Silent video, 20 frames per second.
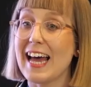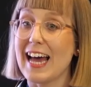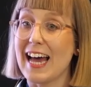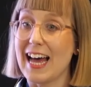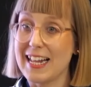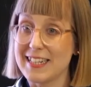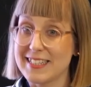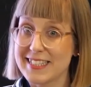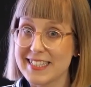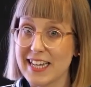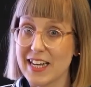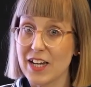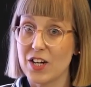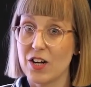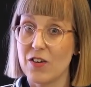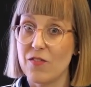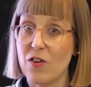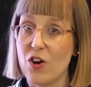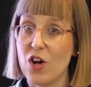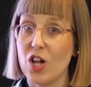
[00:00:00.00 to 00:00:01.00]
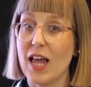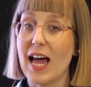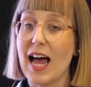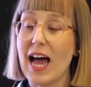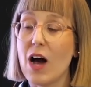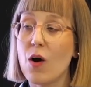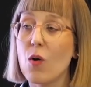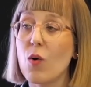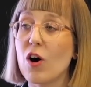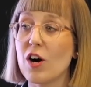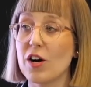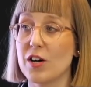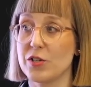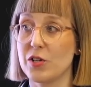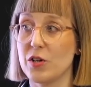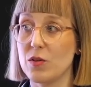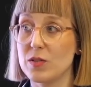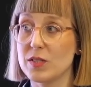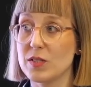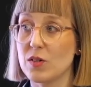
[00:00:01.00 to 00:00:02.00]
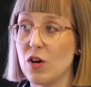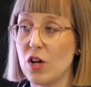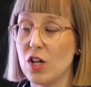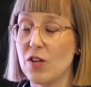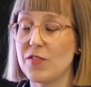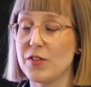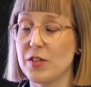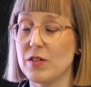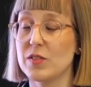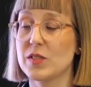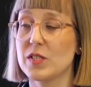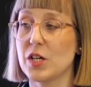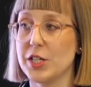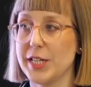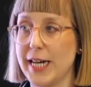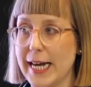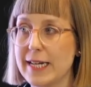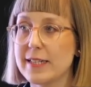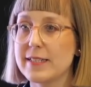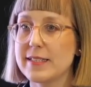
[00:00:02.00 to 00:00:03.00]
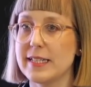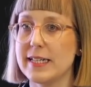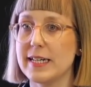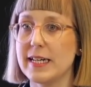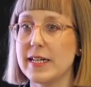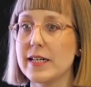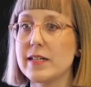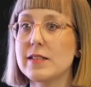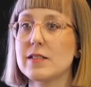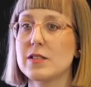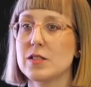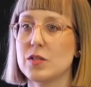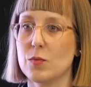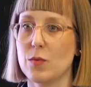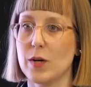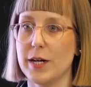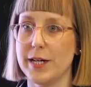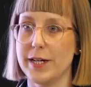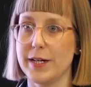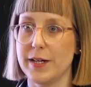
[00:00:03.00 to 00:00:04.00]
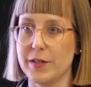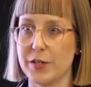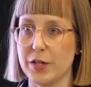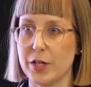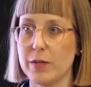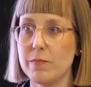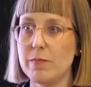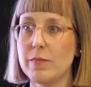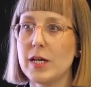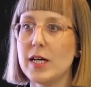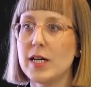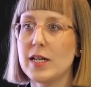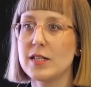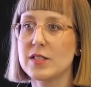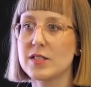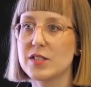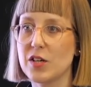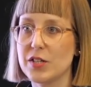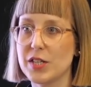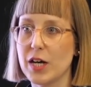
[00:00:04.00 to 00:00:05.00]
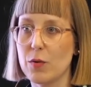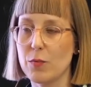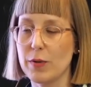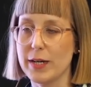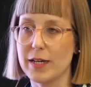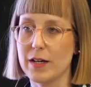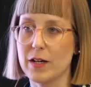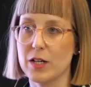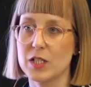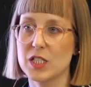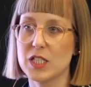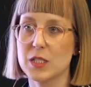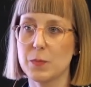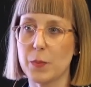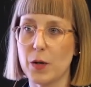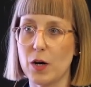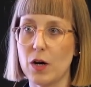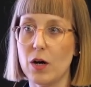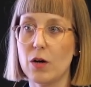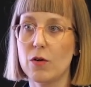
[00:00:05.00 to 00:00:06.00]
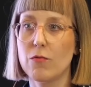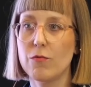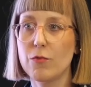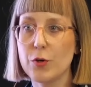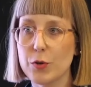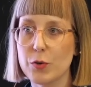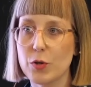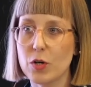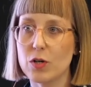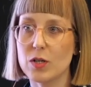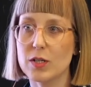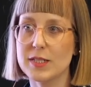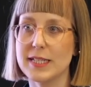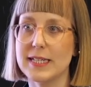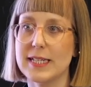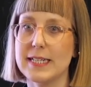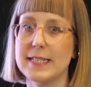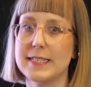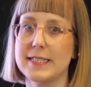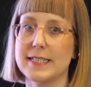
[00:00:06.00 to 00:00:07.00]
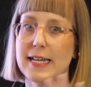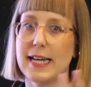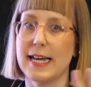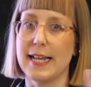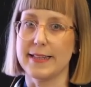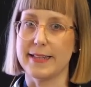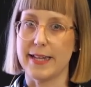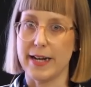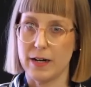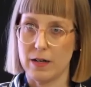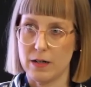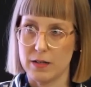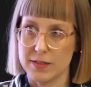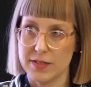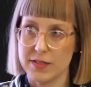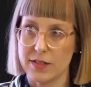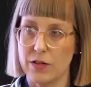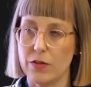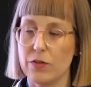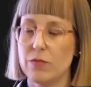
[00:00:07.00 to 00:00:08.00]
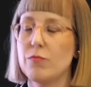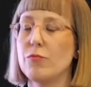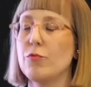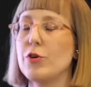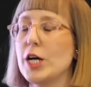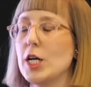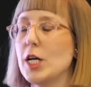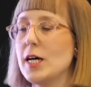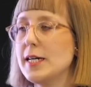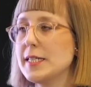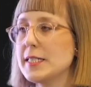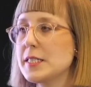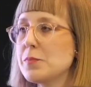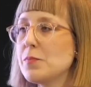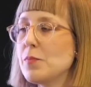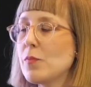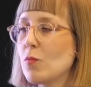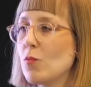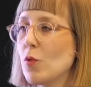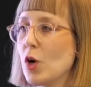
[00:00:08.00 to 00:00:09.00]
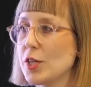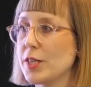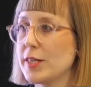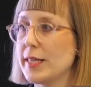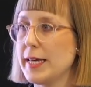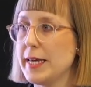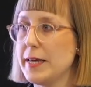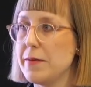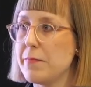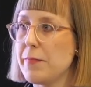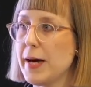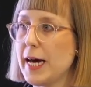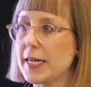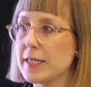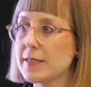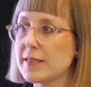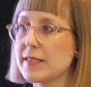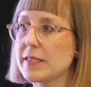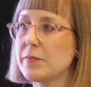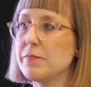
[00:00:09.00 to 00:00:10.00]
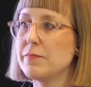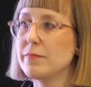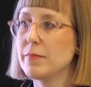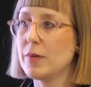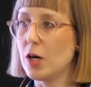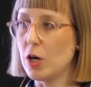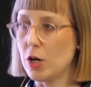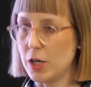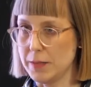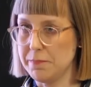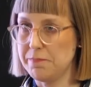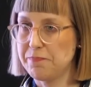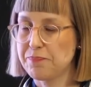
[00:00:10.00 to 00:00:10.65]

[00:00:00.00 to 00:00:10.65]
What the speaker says: And second of all, how are all of those connected to one another, so that we could spot root causes and then also realize what the impacts are.